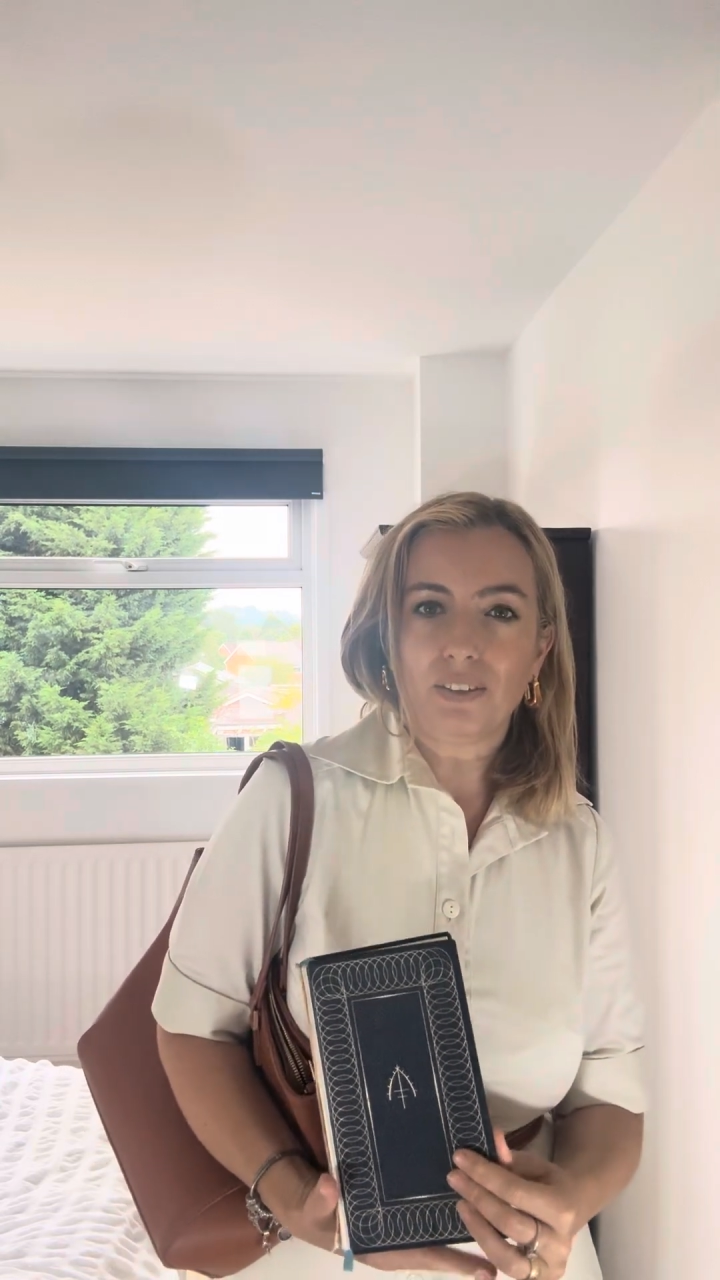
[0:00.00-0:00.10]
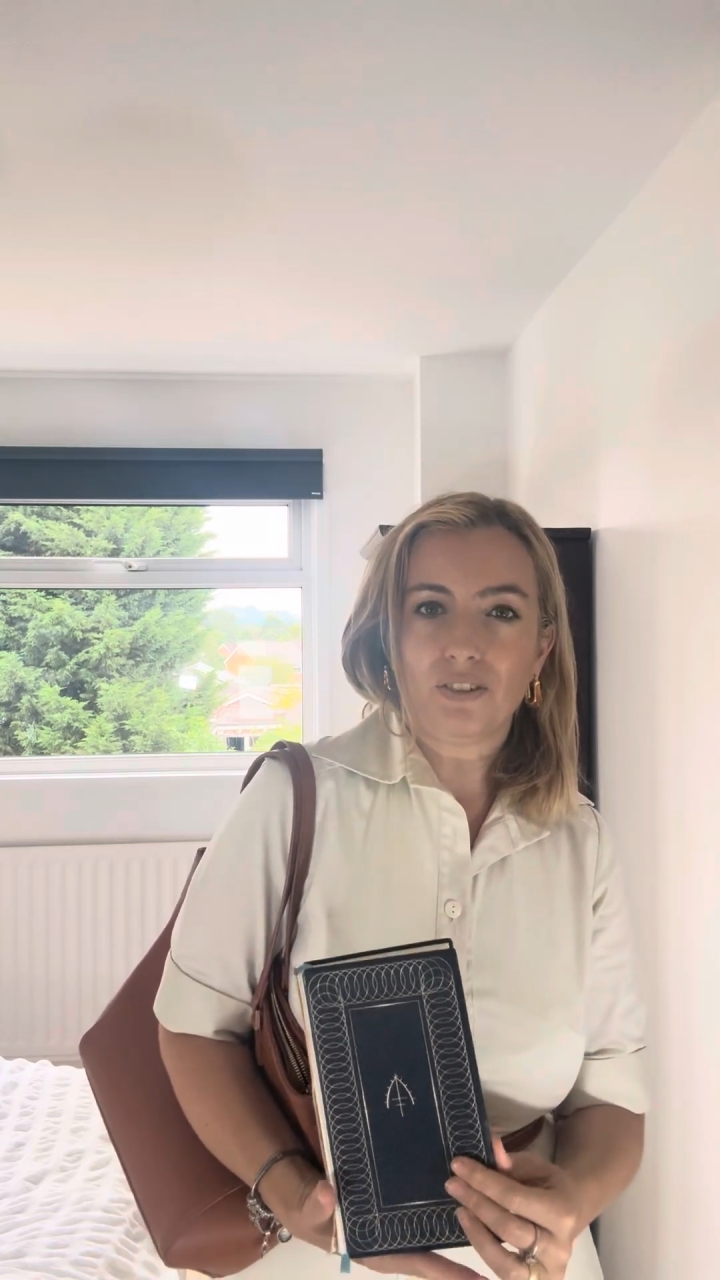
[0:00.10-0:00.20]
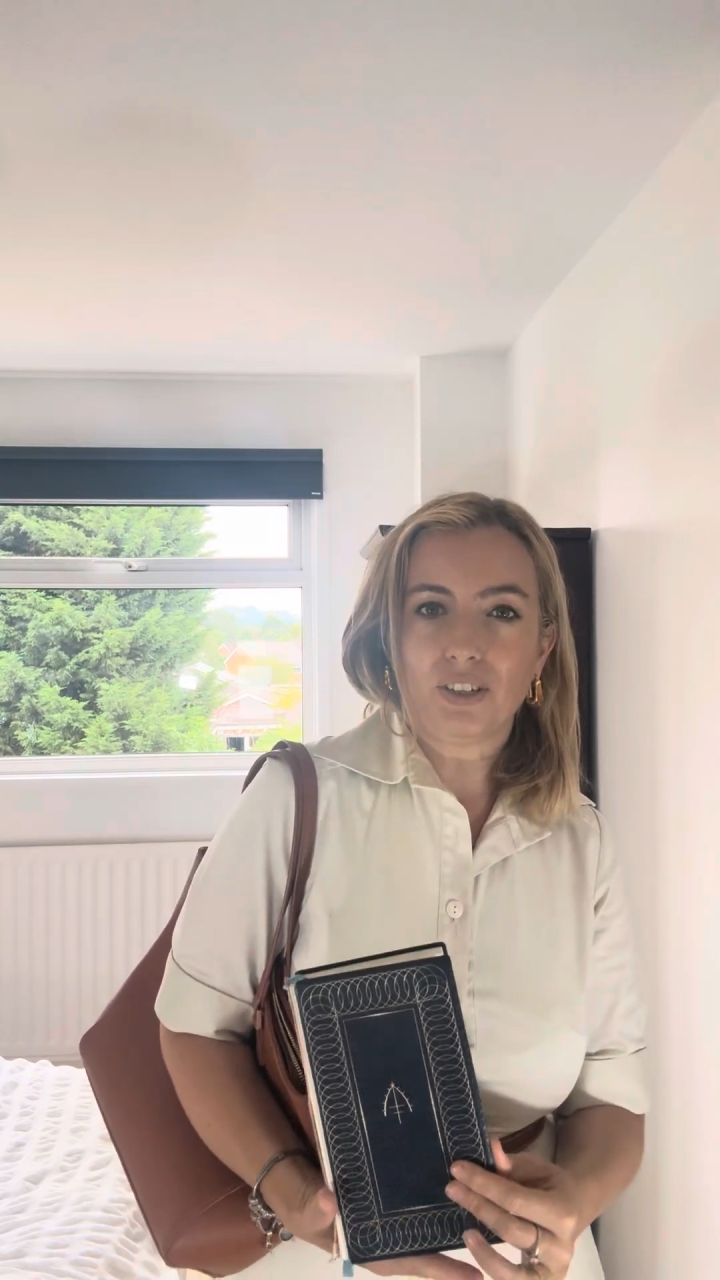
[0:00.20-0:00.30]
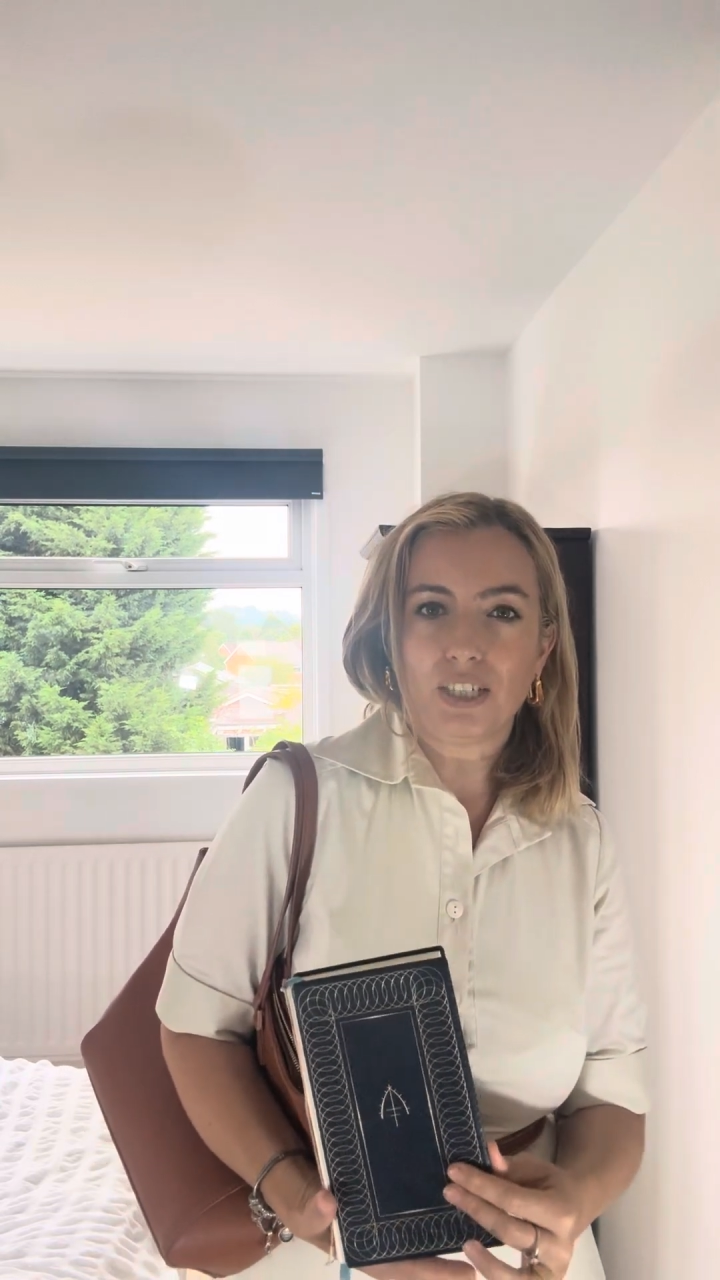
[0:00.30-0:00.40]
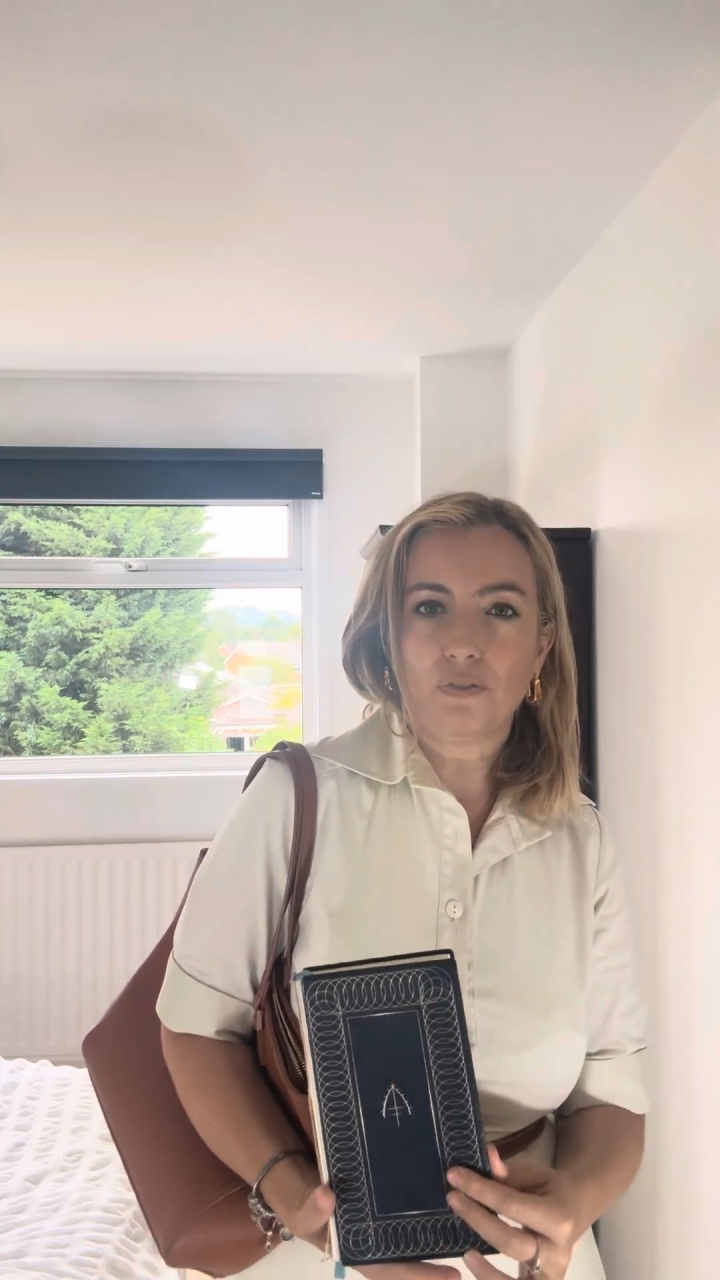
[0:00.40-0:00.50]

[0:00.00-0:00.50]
critics